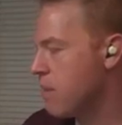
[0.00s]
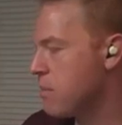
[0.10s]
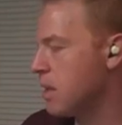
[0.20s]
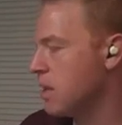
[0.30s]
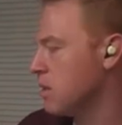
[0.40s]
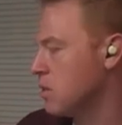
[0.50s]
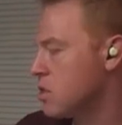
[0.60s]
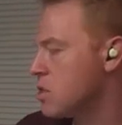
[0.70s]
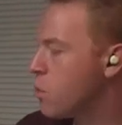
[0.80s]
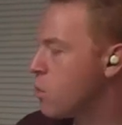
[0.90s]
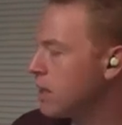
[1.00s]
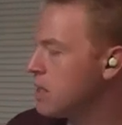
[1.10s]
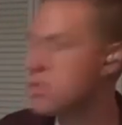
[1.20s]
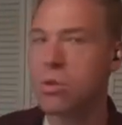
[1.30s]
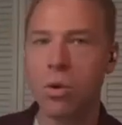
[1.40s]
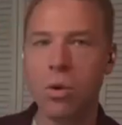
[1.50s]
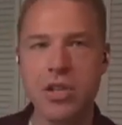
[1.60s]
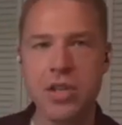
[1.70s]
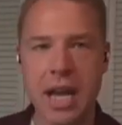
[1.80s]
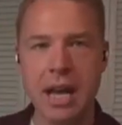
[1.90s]
I'm going to quickly scroll the
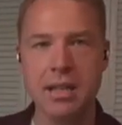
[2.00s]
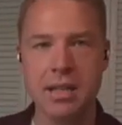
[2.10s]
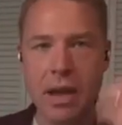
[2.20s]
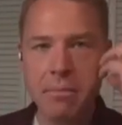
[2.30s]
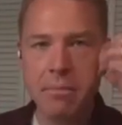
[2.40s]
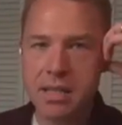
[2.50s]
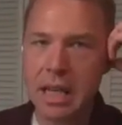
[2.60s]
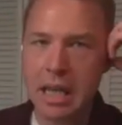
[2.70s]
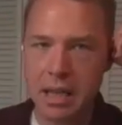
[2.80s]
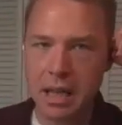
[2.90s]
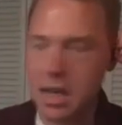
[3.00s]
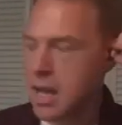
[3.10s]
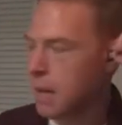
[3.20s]
chat, see if I missed anything,